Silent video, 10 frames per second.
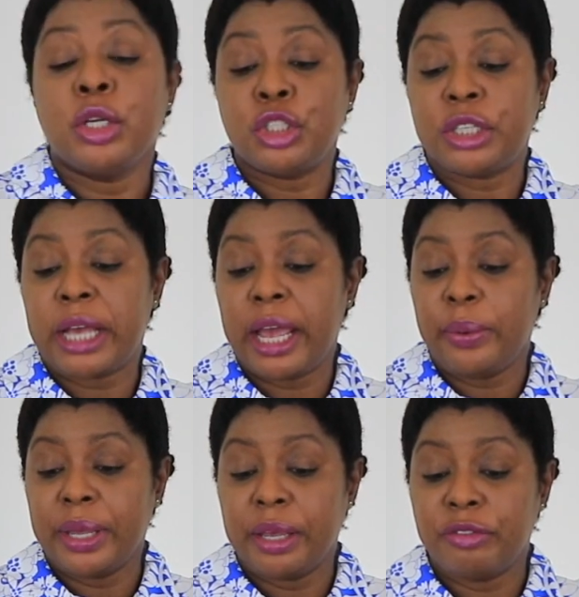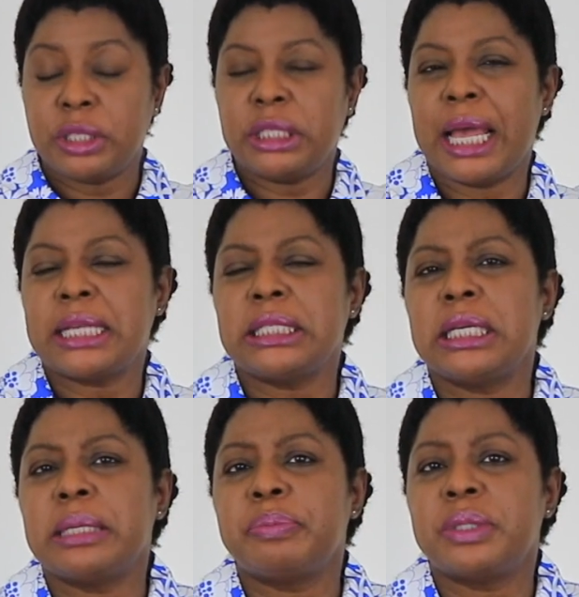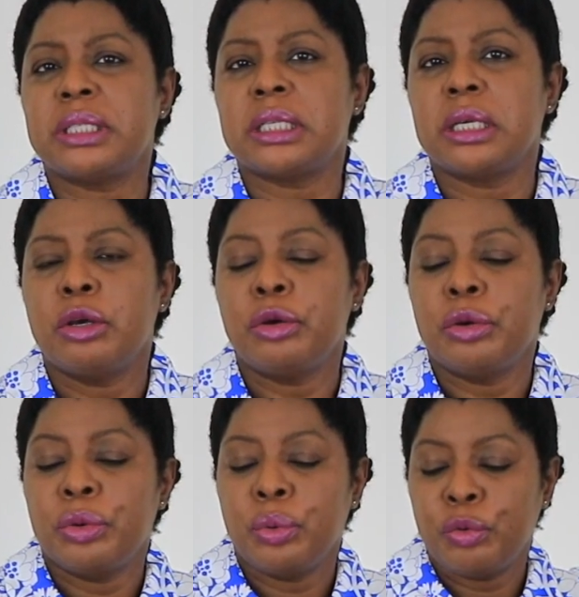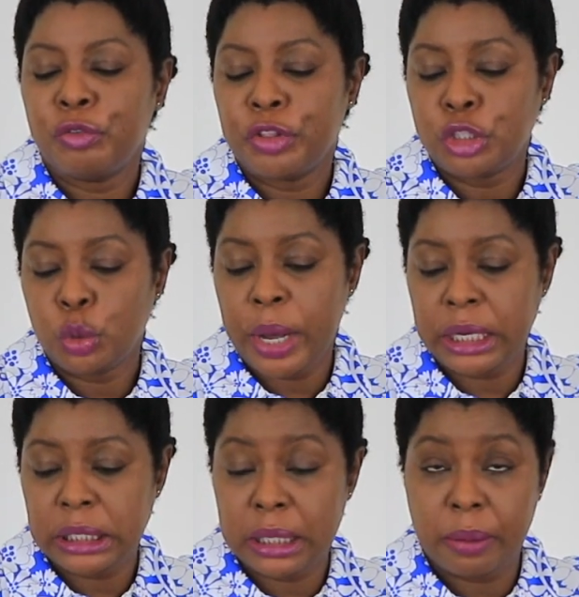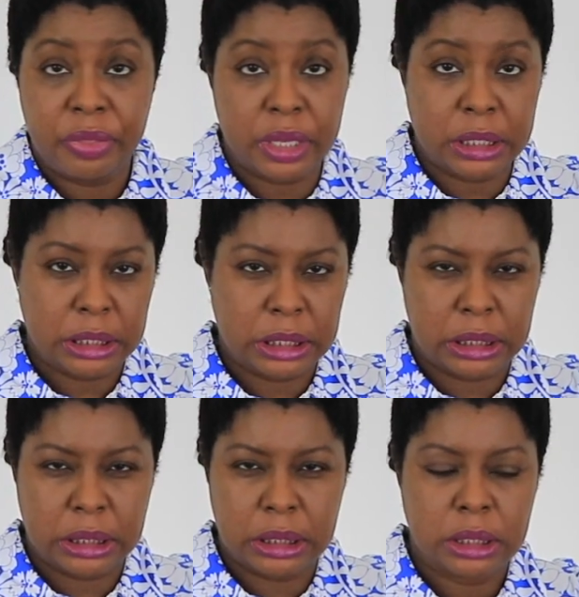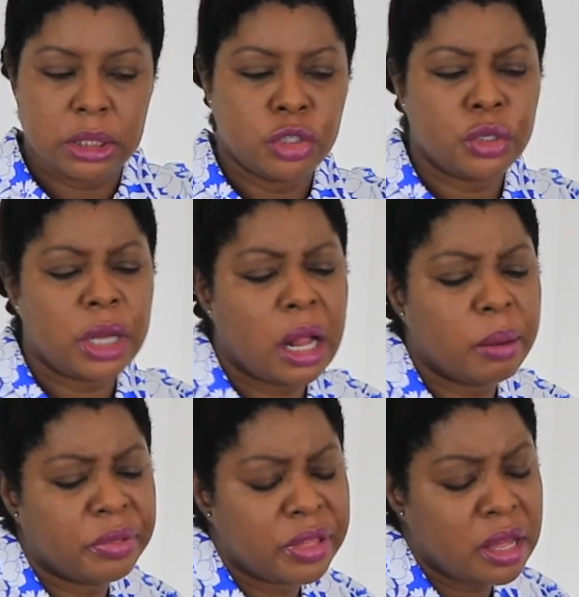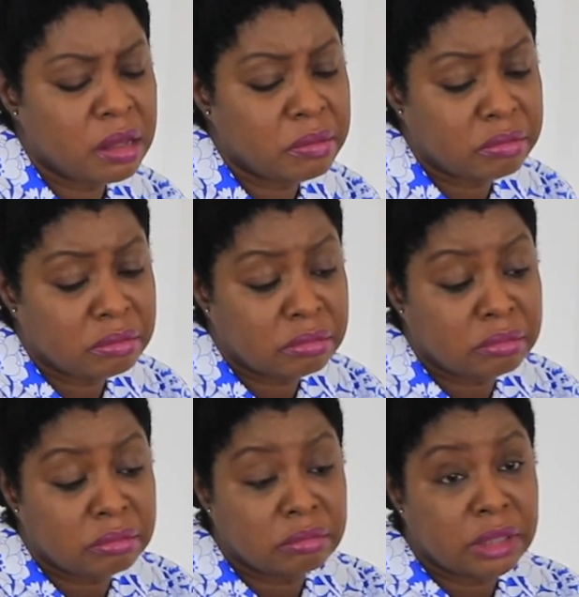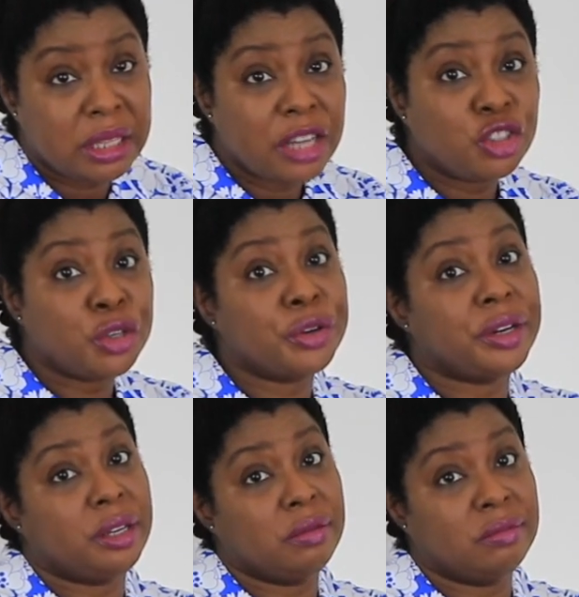Today we give you 10 tips for the 20-somethings to help them in that journey.